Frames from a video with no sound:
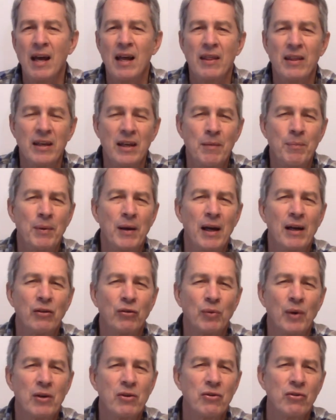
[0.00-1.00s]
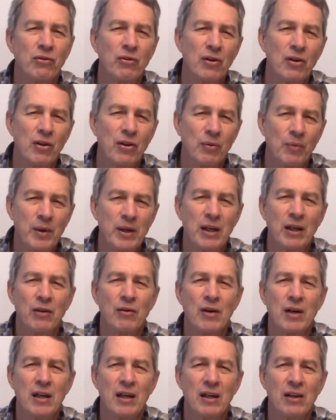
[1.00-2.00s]
The EPA has registered 3
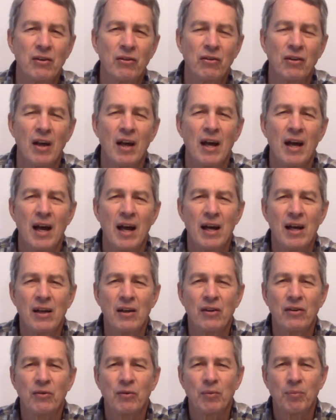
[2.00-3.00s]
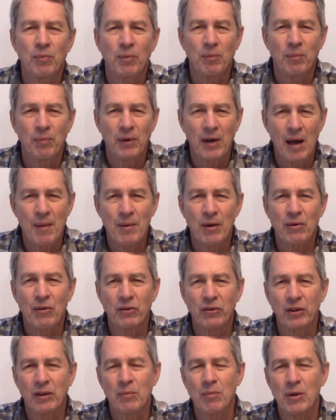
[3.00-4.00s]
ingredients as chemicals
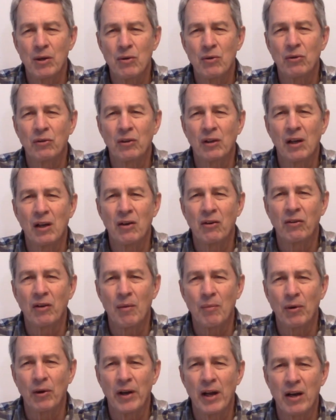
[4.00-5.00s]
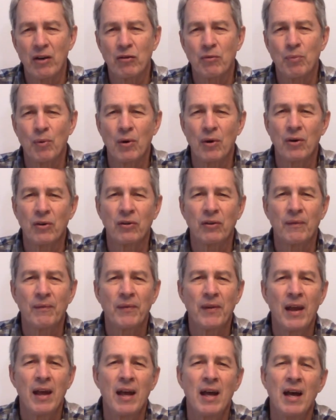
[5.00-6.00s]
that can be used against emerald ash borers.
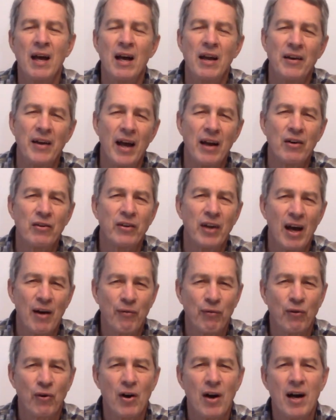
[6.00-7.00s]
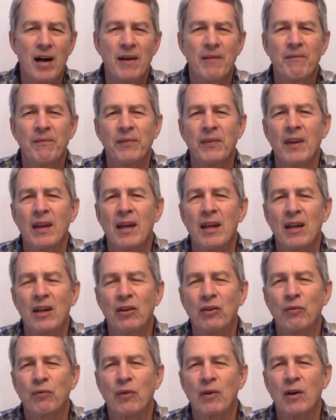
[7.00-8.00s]
Dinotefuran
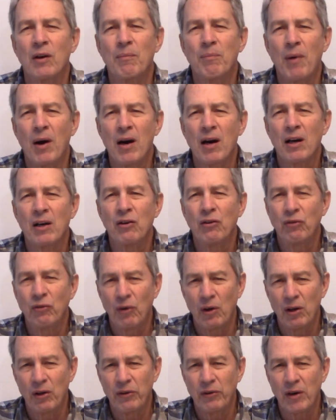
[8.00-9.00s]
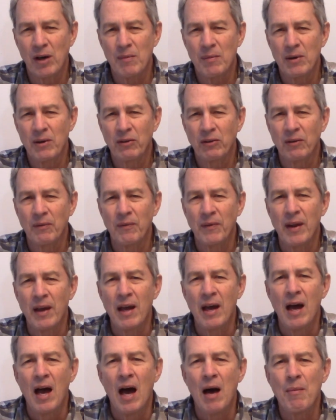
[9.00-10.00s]
is for bark and soil treatments.
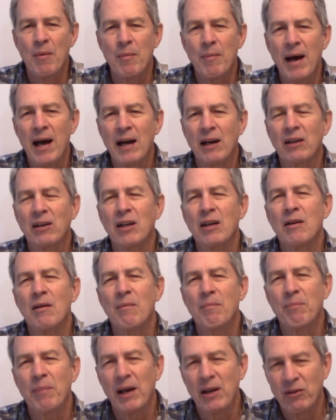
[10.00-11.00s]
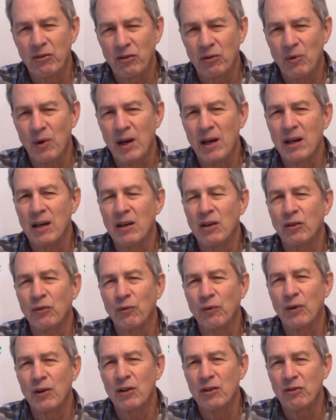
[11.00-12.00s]
Imimactin benzoate is
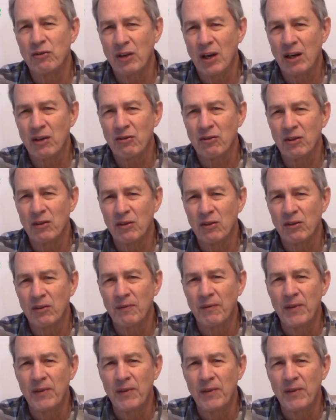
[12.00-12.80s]
for injections.